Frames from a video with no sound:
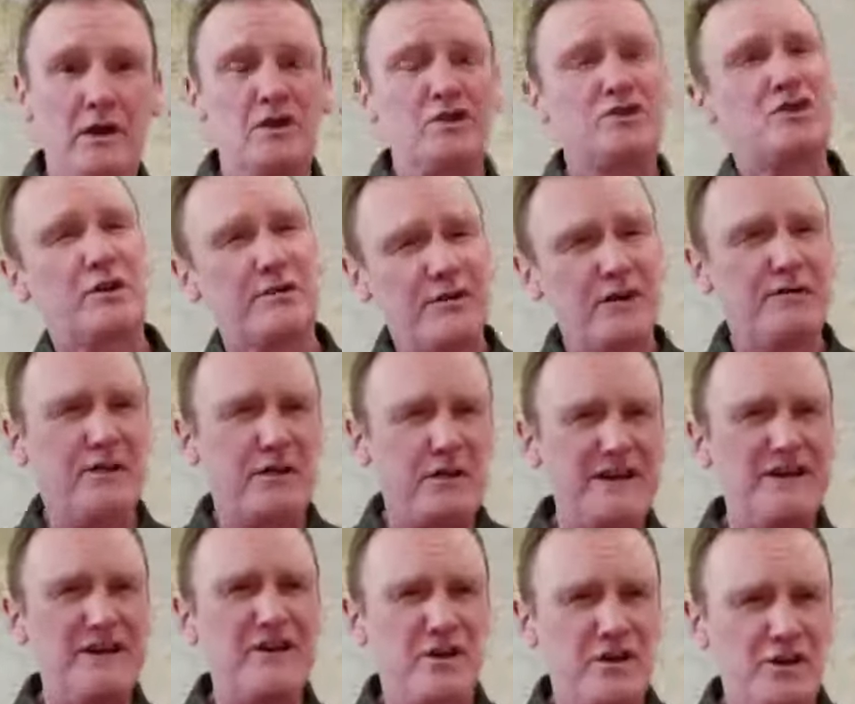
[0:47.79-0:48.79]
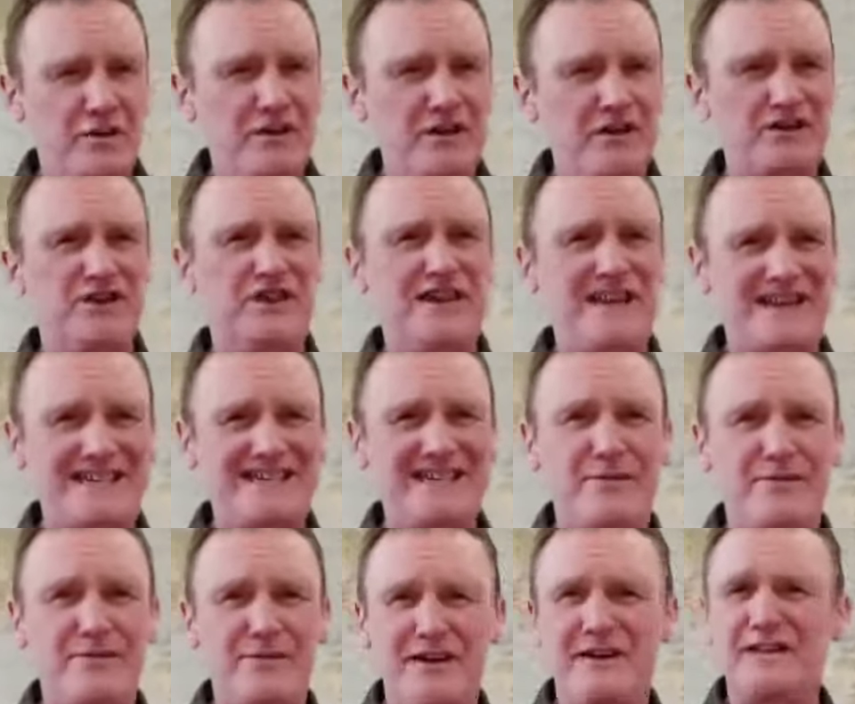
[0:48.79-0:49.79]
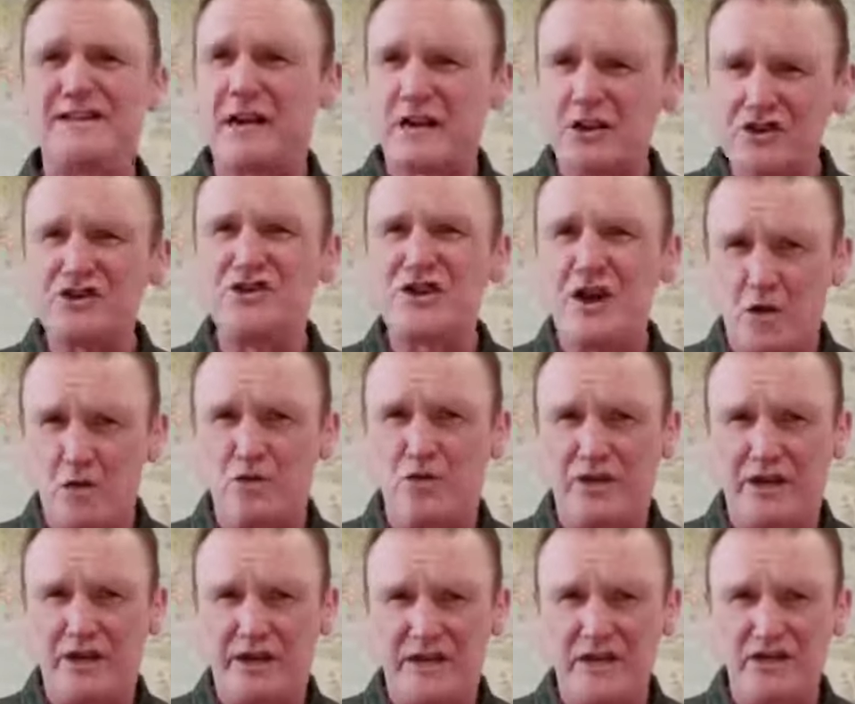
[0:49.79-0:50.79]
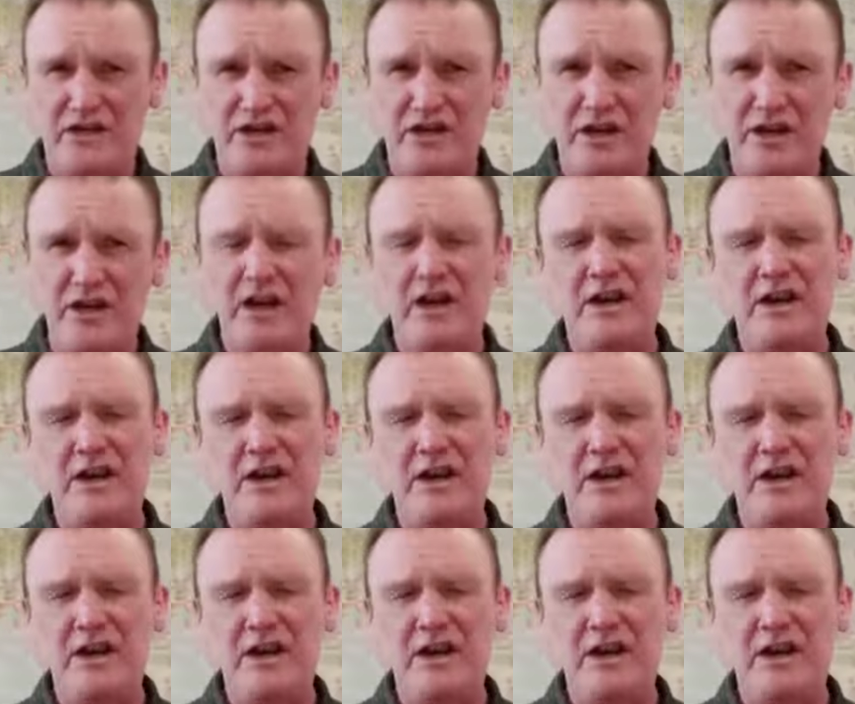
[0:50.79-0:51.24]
So if you're very nervous, the examiner does know this,